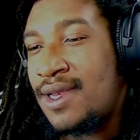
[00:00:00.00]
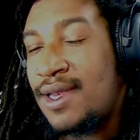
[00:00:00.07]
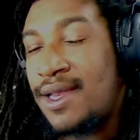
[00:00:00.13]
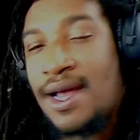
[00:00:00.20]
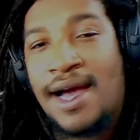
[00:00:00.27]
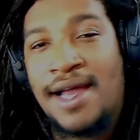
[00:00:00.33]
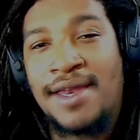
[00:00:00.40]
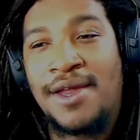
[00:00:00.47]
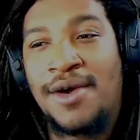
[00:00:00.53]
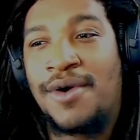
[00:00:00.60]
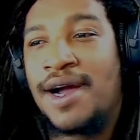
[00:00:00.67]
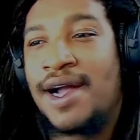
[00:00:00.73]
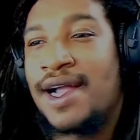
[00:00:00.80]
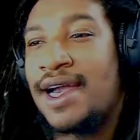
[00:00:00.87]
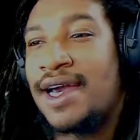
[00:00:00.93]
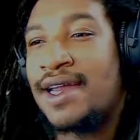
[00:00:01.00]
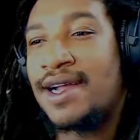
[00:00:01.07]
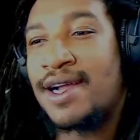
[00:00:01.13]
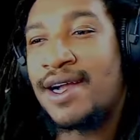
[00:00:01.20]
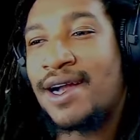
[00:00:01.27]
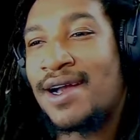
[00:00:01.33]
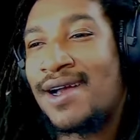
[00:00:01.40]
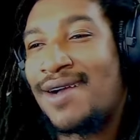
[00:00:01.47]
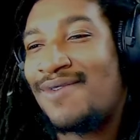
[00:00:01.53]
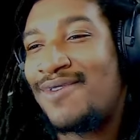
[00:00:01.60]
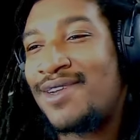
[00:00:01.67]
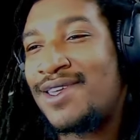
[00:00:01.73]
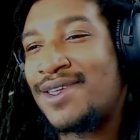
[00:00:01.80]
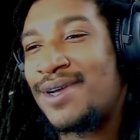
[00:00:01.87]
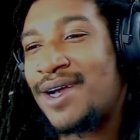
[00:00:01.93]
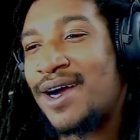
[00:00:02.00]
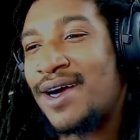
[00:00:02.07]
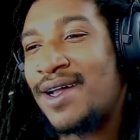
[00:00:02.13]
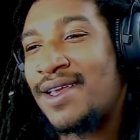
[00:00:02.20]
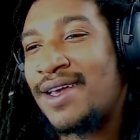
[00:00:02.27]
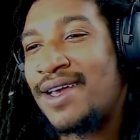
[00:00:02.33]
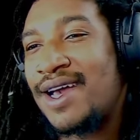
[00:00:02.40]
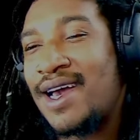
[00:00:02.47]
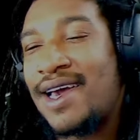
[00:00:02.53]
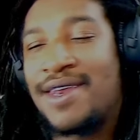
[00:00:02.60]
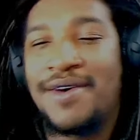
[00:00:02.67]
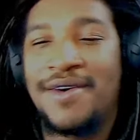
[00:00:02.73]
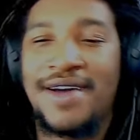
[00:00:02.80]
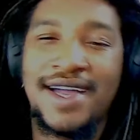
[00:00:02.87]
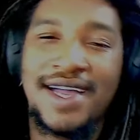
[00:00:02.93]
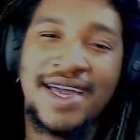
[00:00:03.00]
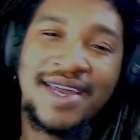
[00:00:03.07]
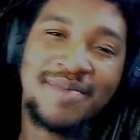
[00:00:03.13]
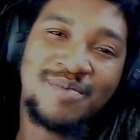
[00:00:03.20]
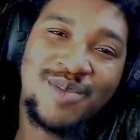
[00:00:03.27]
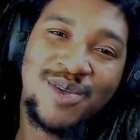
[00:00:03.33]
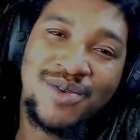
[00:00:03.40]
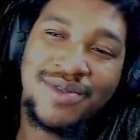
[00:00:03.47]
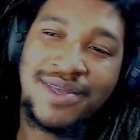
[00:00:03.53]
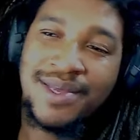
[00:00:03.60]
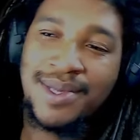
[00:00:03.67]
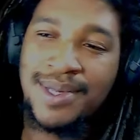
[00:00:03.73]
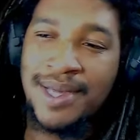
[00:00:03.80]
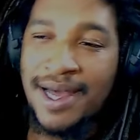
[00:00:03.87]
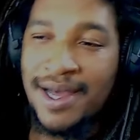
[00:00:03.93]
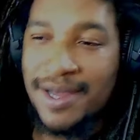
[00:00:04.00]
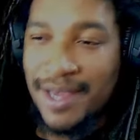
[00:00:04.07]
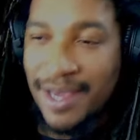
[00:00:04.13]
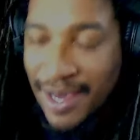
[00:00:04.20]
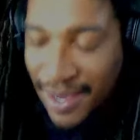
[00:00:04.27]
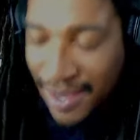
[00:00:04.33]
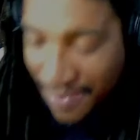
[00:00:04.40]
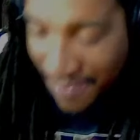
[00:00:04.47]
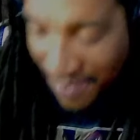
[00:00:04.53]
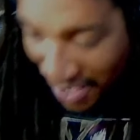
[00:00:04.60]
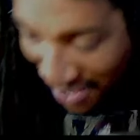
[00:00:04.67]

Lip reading: I know I gotta, what you call it? I know I gotta mute this out, y'all.